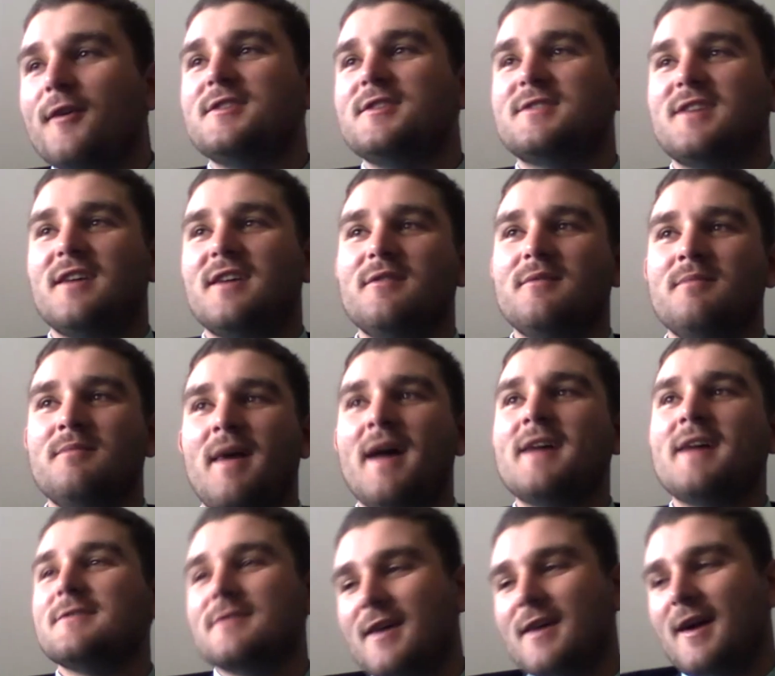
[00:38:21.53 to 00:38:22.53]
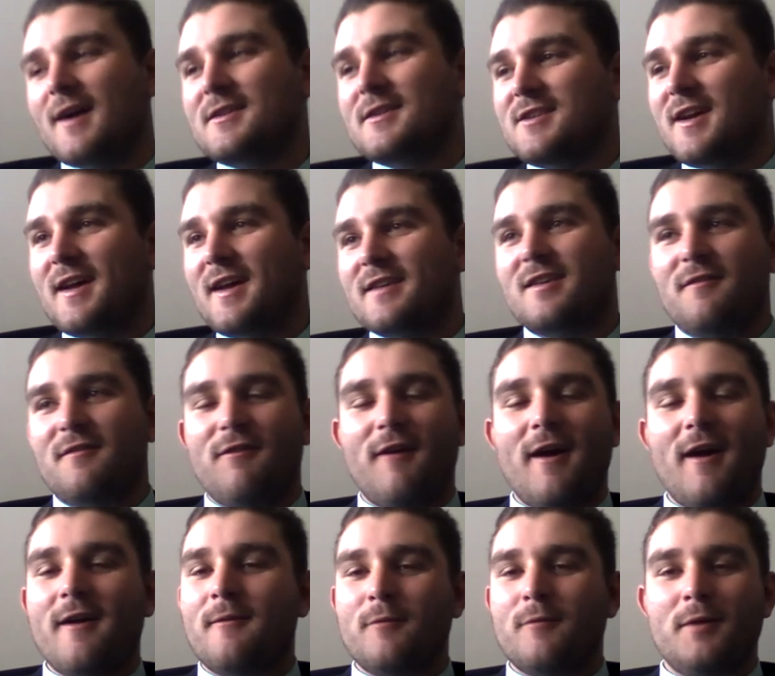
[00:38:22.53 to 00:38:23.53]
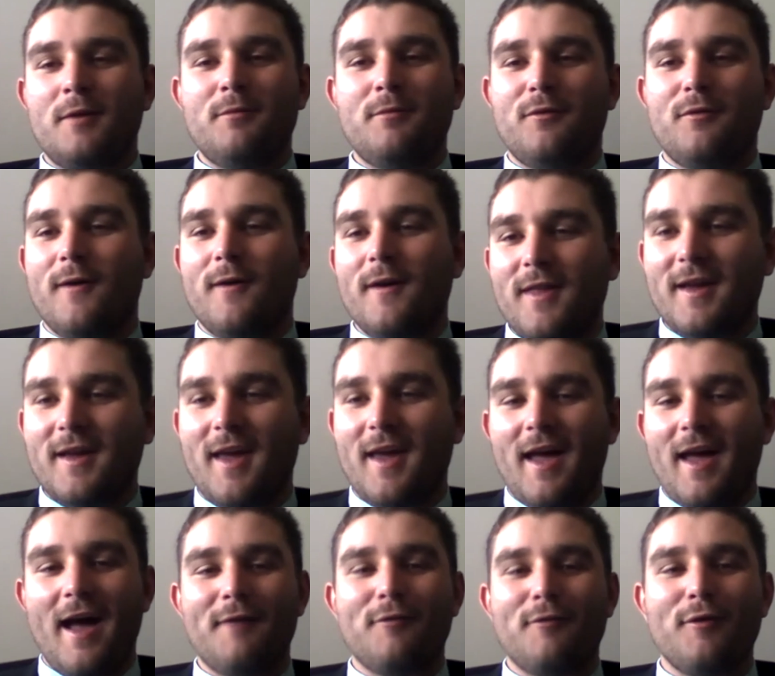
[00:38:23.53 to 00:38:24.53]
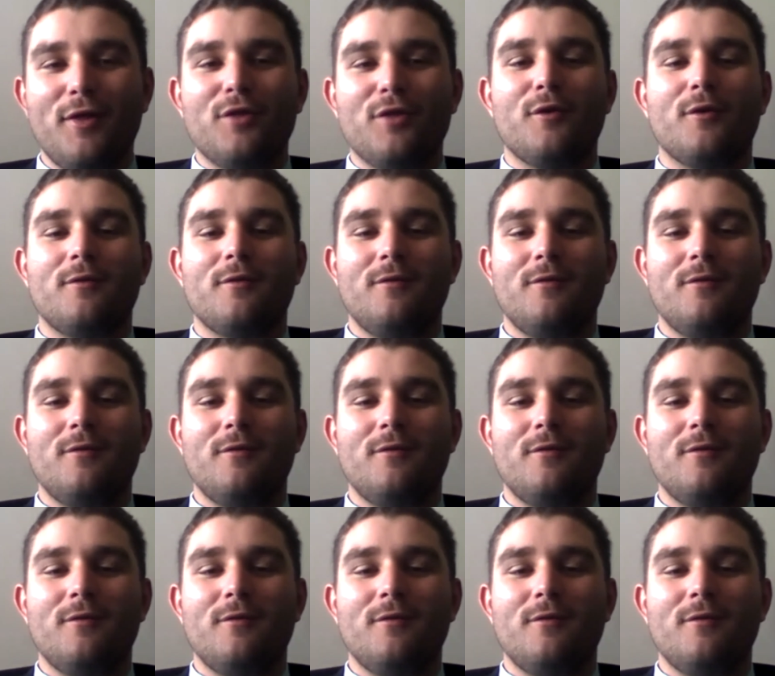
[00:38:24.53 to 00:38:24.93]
give them massive contracts, and fire them right before they get halfway through them.